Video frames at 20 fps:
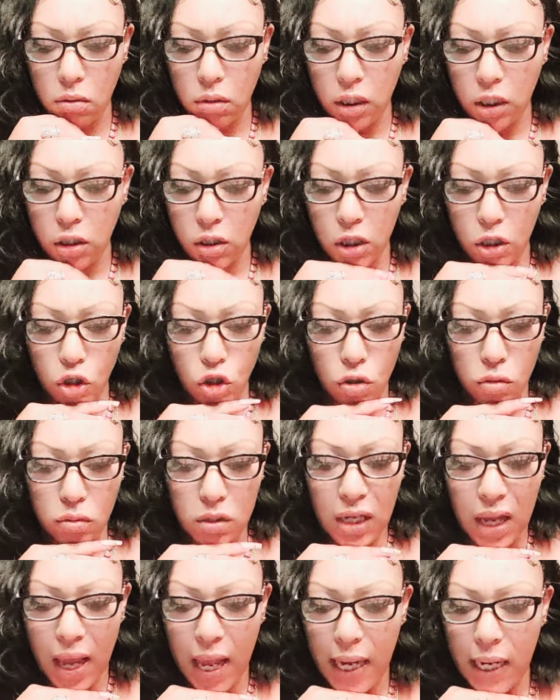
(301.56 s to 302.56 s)
they're, they're too
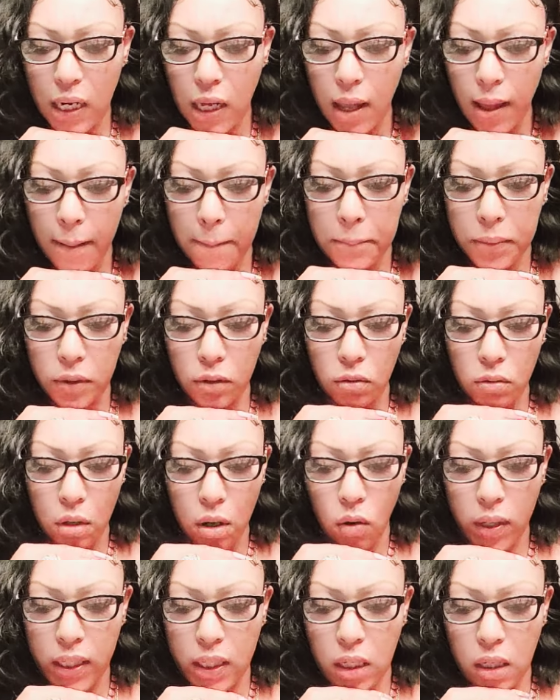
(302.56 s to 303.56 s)
tied up, you
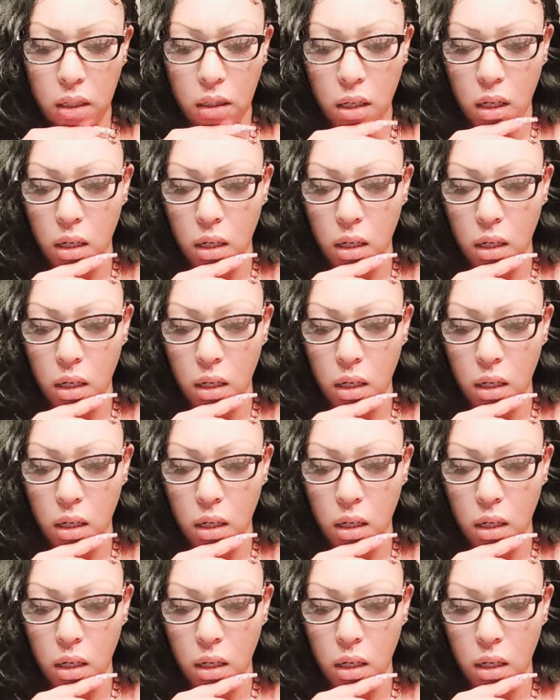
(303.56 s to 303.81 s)
know, in, in,